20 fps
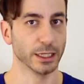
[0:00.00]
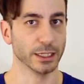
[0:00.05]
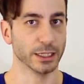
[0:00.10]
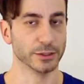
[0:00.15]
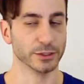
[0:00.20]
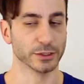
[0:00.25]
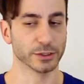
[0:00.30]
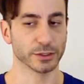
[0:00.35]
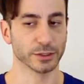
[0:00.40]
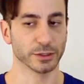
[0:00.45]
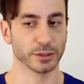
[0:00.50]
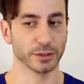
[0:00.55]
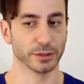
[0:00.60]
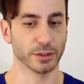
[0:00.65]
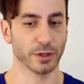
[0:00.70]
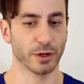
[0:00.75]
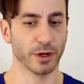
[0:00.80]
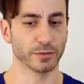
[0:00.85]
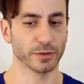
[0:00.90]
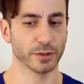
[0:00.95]
It just
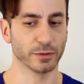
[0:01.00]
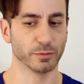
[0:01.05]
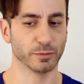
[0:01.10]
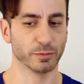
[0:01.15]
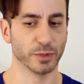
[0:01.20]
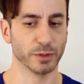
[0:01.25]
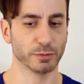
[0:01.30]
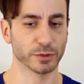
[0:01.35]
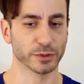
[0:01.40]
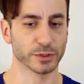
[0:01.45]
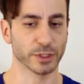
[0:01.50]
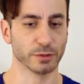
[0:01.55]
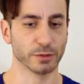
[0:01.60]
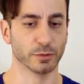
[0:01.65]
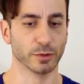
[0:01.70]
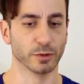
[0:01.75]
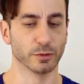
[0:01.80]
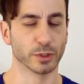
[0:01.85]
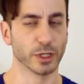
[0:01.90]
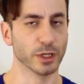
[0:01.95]
often people say,
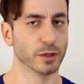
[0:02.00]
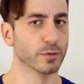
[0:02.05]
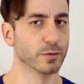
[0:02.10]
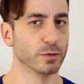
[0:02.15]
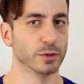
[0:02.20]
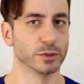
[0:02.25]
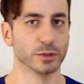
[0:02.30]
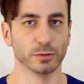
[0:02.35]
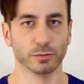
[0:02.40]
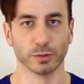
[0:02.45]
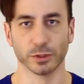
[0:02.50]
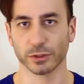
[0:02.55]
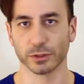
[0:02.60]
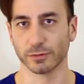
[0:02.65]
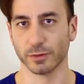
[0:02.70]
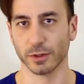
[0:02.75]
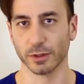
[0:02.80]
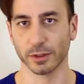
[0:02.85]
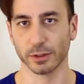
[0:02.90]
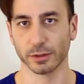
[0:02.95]
well, careful what you wish
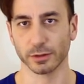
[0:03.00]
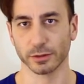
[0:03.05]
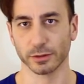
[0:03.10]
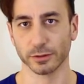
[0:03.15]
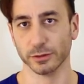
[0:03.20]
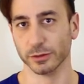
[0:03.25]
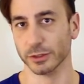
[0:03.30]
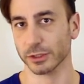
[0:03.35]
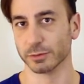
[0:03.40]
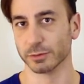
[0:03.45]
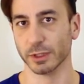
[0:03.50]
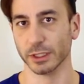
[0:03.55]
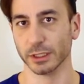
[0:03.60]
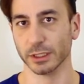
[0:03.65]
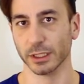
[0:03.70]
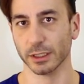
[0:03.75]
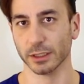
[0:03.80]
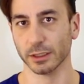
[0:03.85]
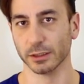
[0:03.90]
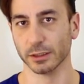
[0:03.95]
for. You just may
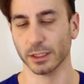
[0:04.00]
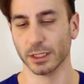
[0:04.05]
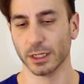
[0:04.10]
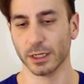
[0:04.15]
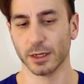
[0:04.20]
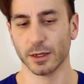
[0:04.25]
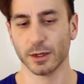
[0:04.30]
get it.